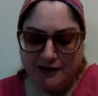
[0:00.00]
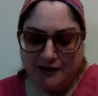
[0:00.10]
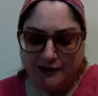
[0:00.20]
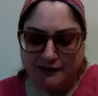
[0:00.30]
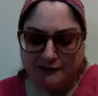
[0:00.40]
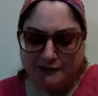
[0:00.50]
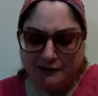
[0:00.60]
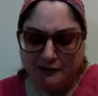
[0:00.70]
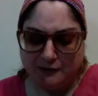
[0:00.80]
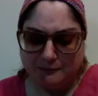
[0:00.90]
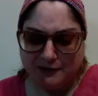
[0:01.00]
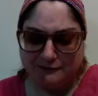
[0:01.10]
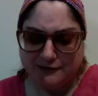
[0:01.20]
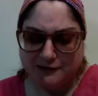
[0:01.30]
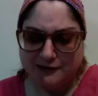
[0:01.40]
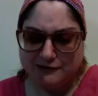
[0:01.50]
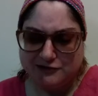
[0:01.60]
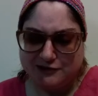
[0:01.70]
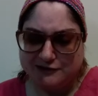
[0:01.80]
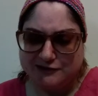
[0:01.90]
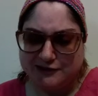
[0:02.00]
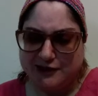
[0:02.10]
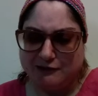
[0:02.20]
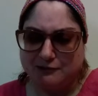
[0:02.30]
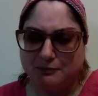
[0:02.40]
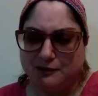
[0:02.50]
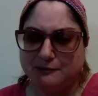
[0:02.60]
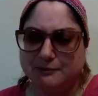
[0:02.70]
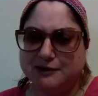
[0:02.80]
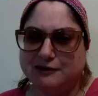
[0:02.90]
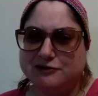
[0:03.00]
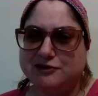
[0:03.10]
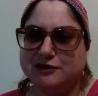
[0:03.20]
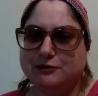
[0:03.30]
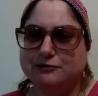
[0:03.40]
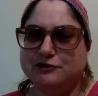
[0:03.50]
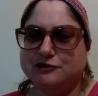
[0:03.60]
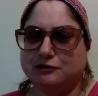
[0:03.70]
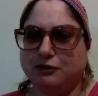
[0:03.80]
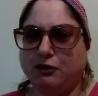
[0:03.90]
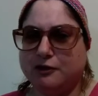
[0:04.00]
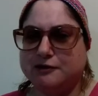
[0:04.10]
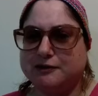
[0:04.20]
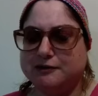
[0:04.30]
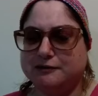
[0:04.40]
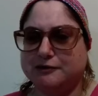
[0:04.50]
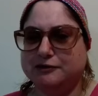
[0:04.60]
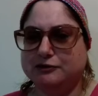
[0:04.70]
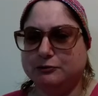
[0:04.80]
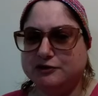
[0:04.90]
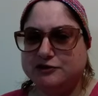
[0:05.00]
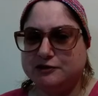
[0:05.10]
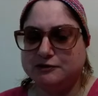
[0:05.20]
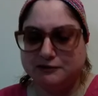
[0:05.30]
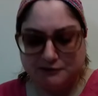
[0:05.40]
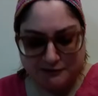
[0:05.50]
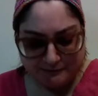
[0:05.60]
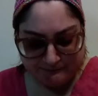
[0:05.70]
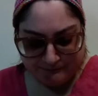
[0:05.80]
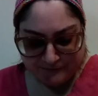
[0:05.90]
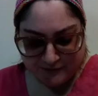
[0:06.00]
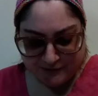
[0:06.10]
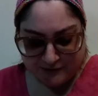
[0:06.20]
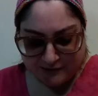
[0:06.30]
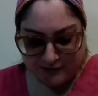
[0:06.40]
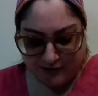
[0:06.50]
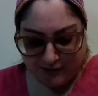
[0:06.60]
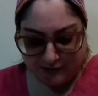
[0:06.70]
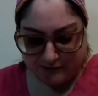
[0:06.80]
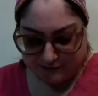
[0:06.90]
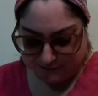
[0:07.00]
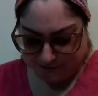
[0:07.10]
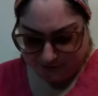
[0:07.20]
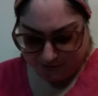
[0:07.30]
And I feel like she's the counterpart because she uses her heart and her intuition, and